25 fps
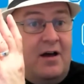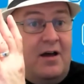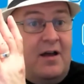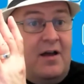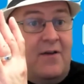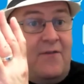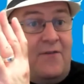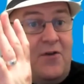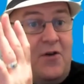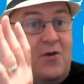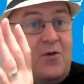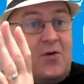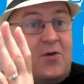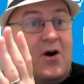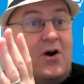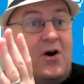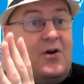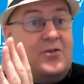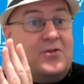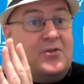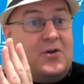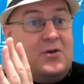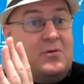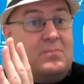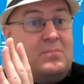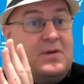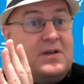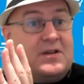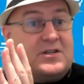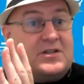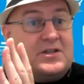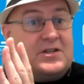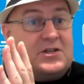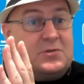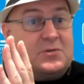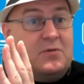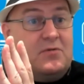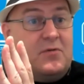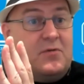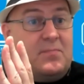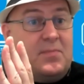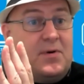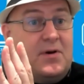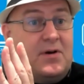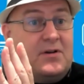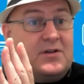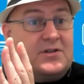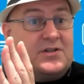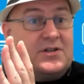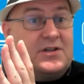if you can't do business with a
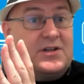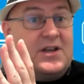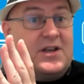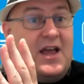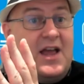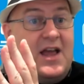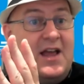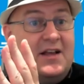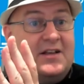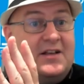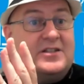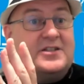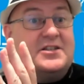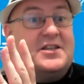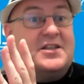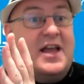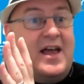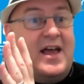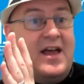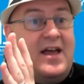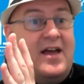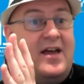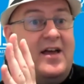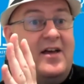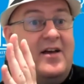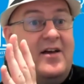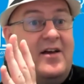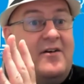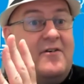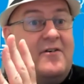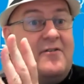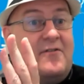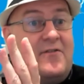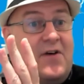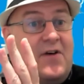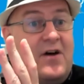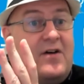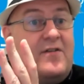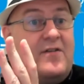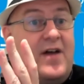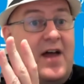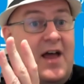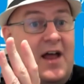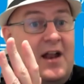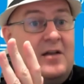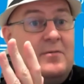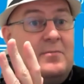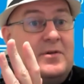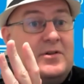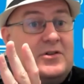person, is there further
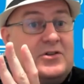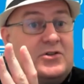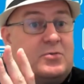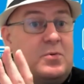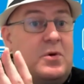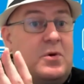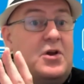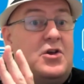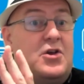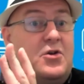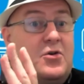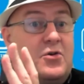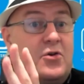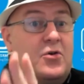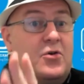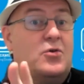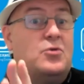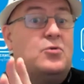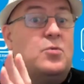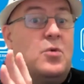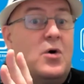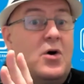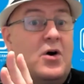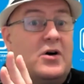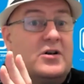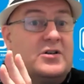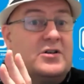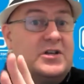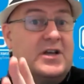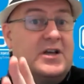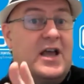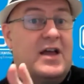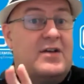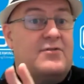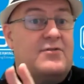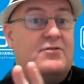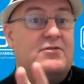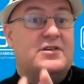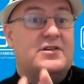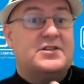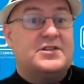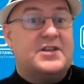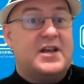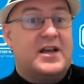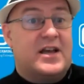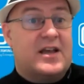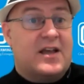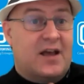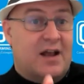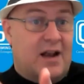elements where you could work together? Is
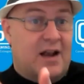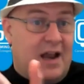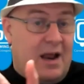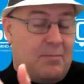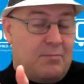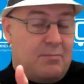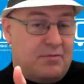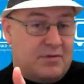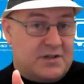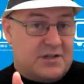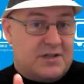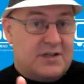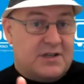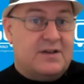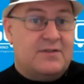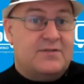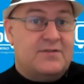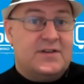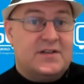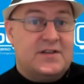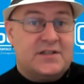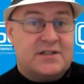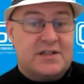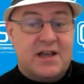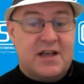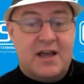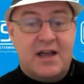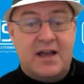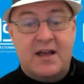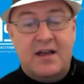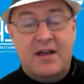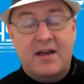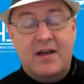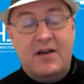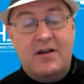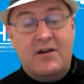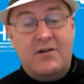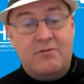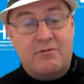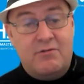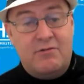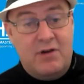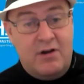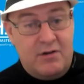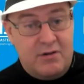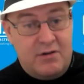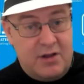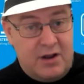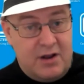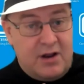there collaborative? Is there,
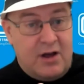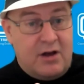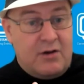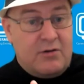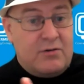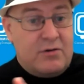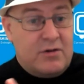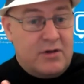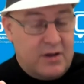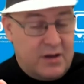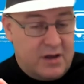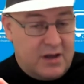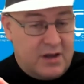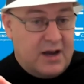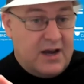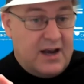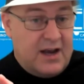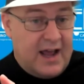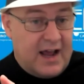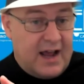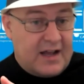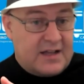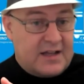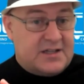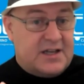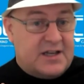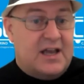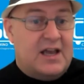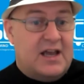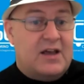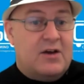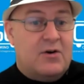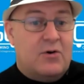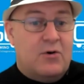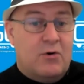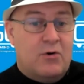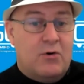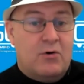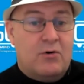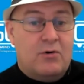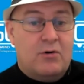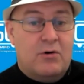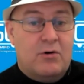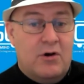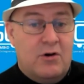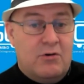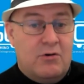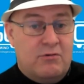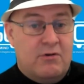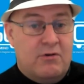connecting or
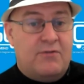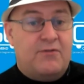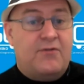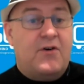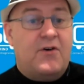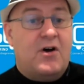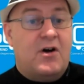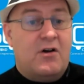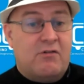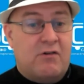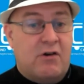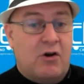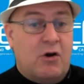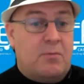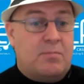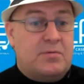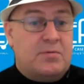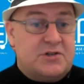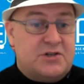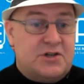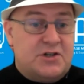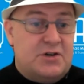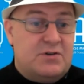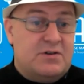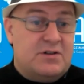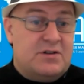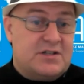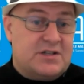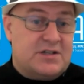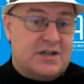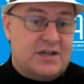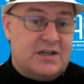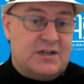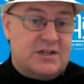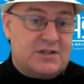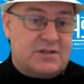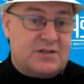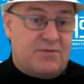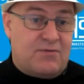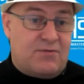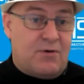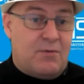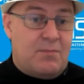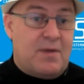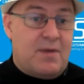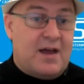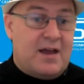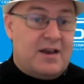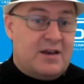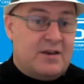referral opportunities
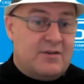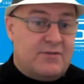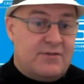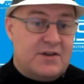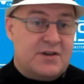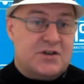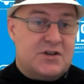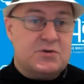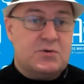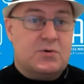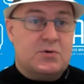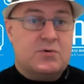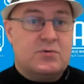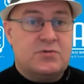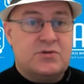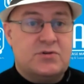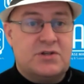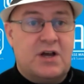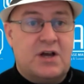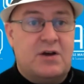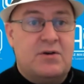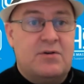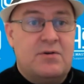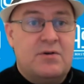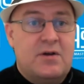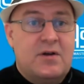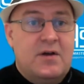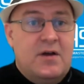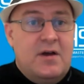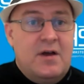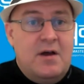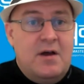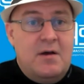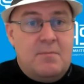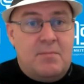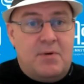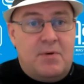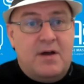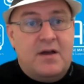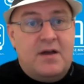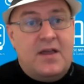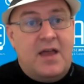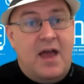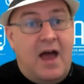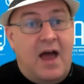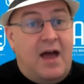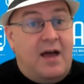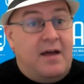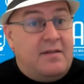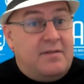from that individual? So, but
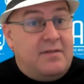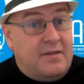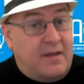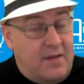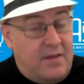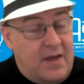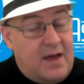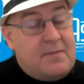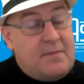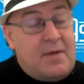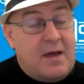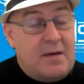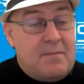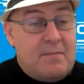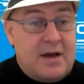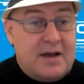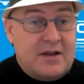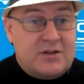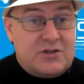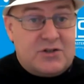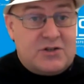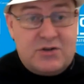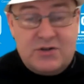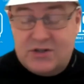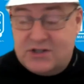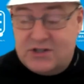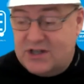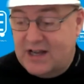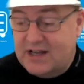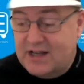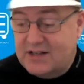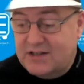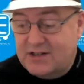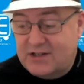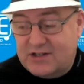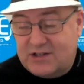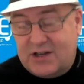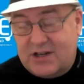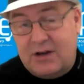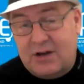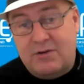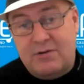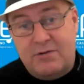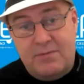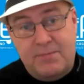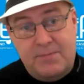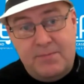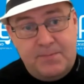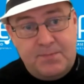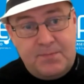yeah, now that makes good sense.
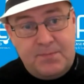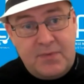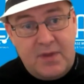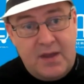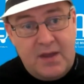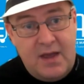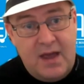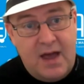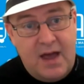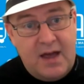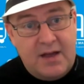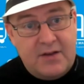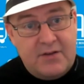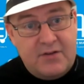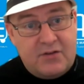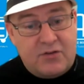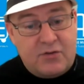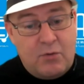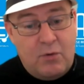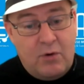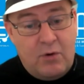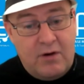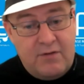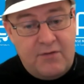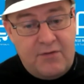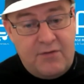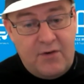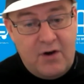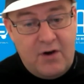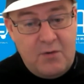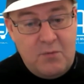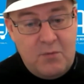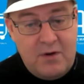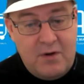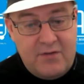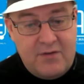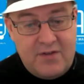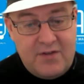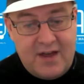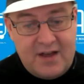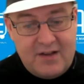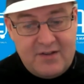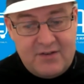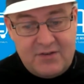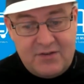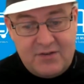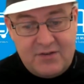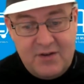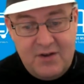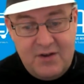So yeah, just qualifying whether
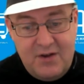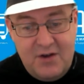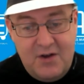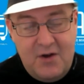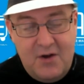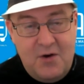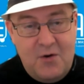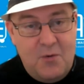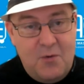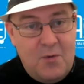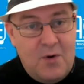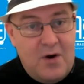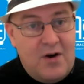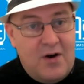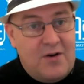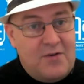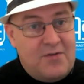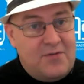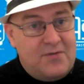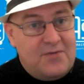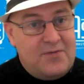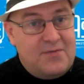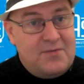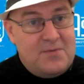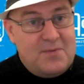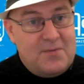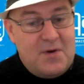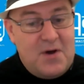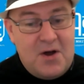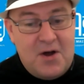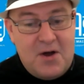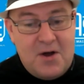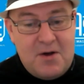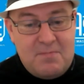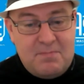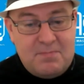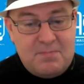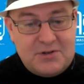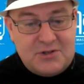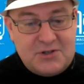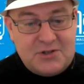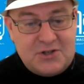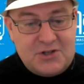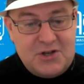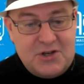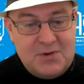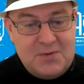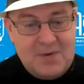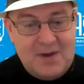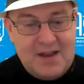that's worth
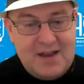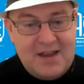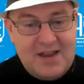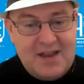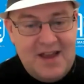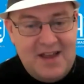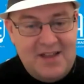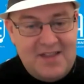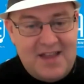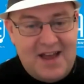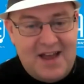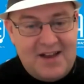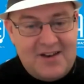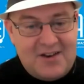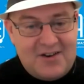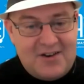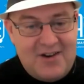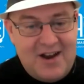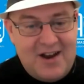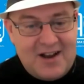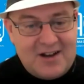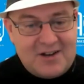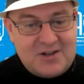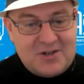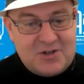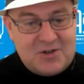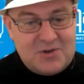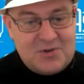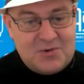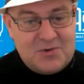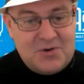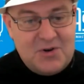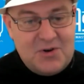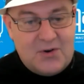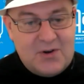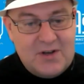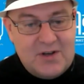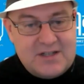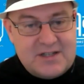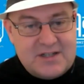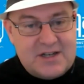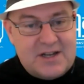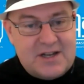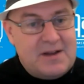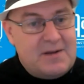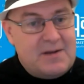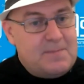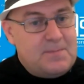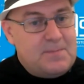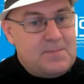pursuing in that direction or not, isn't
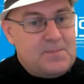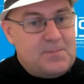it?